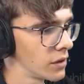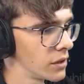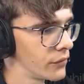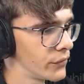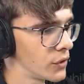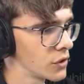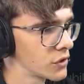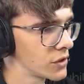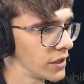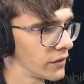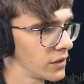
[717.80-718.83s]
First,
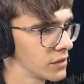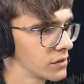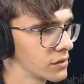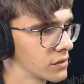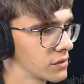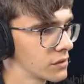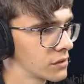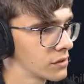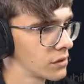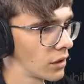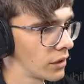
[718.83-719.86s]
let's eat. I